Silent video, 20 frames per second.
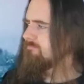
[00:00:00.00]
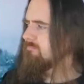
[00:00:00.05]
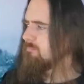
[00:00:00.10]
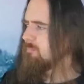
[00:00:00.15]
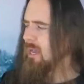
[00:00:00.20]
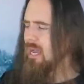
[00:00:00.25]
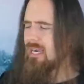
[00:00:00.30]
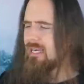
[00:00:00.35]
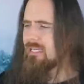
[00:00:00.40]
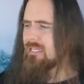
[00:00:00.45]

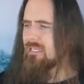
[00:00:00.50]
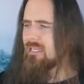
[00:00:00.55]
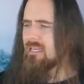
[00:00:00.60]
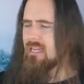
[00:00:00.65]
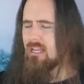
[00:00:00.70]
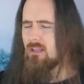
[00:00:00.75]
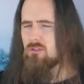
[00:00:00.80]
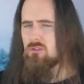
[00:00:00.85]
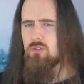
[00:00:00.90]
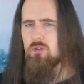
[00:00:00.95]
Back
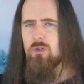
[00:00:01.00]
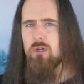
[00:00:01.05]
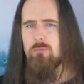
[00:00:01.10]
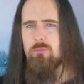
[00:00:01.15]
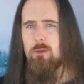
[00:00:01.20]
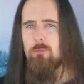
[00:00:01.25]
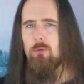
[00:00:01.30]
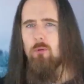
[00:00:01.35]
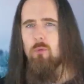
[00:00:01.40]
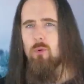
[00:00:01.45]
in history,
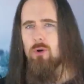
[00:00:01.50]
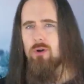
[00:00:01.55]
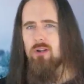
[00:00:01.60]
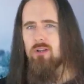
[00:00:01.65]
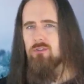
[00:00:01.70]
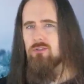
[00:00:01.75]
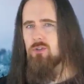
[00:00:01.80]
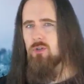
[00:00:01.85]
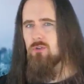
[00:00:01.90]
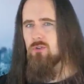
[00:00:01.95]
people weren't
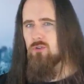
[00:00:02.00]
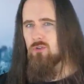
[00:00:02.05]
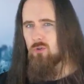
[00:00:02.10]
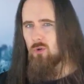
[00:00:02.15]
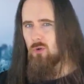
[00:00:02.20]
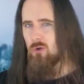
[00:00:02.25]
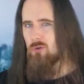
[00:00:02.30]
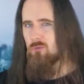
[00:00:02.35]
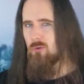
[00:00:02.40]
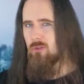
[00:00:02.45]
as
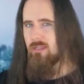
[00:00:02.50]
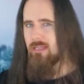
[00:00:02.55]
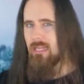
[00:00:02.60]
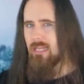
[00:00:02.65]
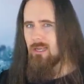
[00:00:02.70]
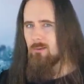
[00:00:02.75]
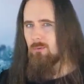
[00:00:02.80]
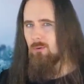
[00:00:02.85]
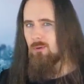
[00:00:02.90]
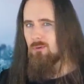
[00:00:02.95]
concerned with
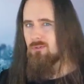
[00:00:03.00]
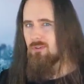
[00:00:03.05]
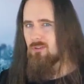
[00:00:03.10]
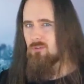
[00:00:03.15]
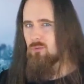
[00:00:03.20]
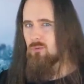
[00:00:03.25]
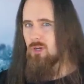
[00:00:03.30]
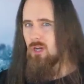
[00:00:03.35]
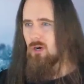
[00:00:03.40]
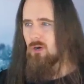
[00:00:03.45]
labels
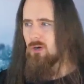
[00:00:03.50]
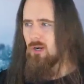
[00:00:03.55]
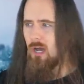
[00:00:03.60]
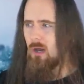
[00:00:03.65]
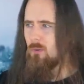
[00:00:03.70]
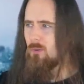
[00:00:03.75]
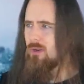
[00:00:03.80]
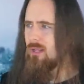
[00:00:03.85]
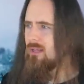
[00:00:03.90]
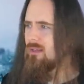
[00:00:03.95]
as we are
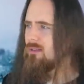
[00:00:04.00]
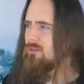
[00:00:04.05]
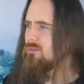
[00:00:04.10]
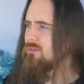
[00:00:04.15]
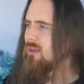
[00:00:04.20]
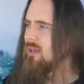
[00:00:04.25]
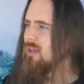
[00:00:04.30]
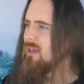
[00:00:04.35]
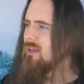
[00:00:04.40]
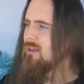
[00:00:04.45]

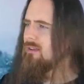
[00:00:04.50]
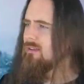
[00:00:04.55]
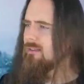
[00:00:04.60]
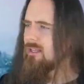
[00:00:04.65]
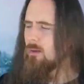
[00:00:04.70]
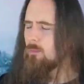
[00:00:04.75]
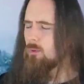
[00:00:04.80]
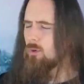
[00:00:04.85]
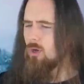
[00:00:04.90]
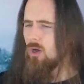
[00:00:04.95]
nowadays.
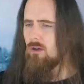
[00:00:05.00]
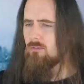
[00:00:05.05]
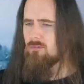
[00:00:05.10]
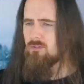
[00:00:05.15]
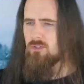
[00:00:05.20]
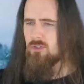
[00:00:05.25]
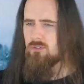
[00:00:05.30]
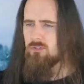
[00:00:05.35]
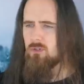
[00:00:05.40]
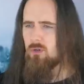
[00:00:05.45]
They would
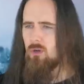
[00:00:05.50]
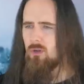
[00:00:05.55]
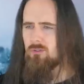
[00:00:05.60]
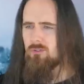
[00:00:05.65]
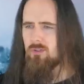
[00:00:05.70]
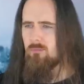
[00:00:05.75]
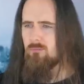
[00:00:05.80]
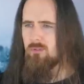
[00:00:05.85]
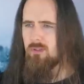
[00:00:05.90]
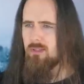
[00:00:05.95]
often just call
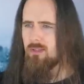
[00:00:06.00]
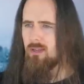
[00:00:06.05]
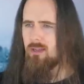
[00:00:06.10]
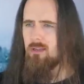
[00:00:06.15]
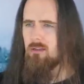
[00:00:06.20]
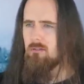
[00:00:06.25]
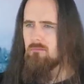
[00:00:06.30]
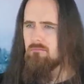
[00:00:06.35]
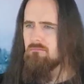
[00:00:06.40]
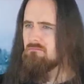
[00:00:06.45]
something
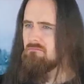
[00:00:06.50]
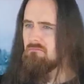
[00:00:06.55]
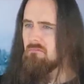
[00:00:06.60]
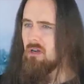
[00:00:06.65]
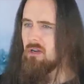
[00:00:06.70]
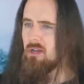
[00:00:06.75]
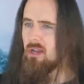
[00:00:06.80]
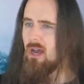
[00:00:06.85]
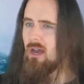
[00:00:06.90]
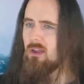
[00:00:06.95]
a,
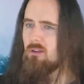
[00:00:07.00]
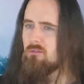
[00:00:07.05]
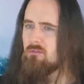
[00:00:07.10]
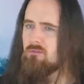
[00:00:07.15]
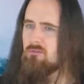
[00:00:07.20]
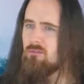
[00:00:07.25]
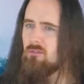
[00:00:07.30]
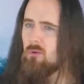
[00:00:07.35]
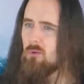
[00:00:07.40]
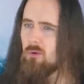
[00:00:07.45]
a
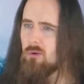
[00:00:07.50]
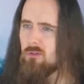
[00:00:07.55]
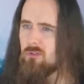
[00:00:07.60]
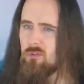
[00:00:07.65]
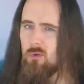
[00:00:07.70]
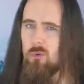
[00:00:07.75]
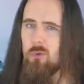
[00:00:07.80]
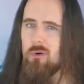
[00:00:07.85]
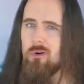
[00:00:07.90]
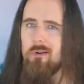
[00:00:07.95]
knife or a
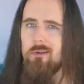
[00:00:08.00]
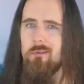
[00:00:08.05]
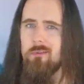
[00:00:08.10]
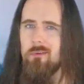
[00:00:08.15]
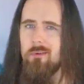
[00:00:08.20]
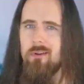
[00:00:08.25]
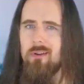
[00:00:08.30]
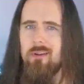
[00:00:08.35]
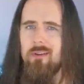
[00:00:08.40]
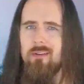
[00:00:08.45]
sword,
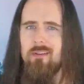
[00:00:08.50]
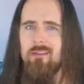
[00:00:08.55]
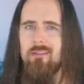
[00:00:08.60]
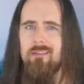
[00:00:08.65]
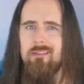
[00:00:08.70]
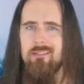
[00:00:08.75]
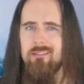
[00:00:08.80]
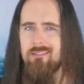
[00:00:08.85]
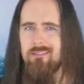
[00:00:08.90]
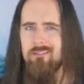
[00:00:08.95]
or
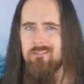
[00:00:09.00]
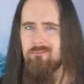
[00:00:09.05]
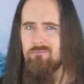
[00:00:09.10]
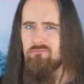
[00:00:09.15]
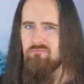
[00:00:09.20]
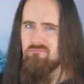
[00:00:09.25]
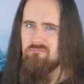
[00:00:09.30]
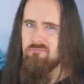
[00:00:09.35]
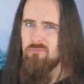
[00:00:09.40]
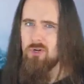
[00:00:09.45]
uh,
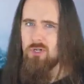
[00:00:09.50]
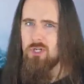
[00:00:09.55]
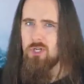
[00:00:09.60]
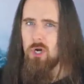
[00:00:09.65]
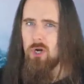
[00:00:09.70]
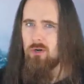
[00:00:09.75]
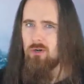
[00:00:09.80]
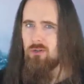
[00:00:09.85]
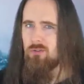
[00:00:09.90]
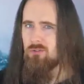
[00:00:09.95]

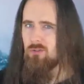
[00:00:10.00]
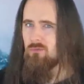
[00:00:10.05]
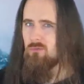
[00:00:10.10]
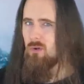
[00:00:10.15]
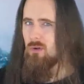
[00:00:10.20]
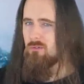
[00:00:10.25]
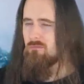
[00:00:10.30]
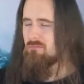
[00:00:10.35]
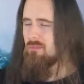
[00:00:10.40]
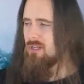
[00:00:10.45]
regardless of
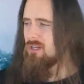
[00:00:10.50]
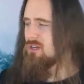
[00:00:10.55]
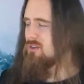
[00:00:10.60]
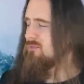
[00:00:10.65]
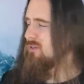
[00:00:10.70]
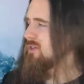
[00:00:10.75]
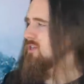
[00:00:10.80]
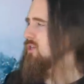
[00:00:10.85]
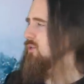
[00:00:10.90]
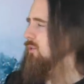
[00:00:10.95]
what
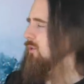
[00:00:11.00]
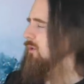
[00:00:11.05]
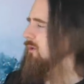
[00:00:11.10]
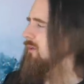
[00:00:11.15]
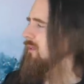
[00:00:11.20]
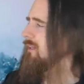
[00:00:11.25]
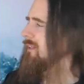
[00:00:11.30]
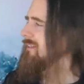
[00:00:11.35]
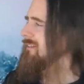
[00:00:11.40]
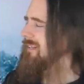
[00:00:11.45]

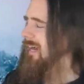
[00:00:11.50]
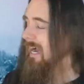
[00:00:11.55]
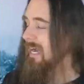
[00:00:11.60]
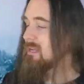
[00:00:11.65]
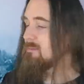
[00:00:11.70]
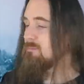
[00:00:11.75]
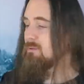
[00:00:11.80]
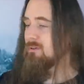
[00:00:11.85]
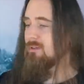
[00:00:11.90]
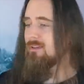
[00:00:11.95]
individual
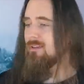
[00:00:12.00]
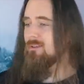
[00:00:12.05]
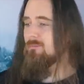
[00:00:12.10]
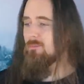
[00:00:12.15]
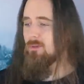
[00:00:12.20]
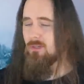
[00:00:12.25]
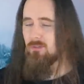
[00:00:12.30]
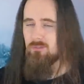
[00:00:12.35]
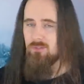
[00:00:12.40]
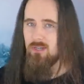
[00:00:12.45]
type,
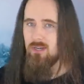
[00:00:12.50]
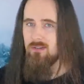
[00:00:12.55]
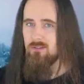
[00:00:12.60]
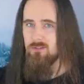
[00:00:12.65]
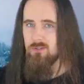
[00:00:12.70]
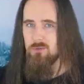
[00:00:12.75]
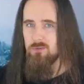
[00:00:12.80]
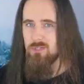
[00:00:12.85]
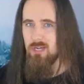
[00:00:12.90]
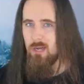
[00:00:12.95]
because they
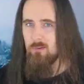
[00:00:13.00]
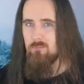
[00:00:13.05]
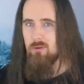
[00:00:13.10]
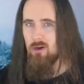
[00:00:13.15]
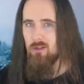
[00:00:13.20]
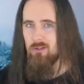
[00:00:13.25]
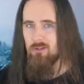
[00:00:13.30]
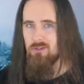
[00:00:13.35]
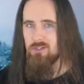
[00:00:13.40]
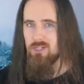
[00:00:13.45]
didn't do
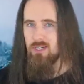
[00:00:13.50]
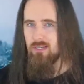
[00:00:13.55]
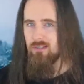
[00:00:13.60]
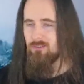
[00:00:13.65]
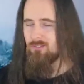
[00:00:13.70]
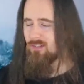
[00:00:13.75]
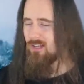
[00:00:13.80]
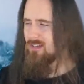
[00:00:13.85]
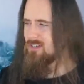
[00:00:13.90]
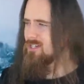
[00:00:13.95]
typology
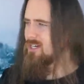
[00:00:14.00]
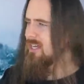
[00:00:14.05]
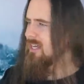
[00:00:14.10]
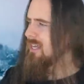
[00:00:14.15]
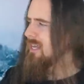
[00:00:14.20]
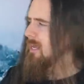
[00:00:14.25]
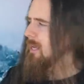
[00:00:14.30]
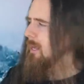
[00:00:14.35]
as such.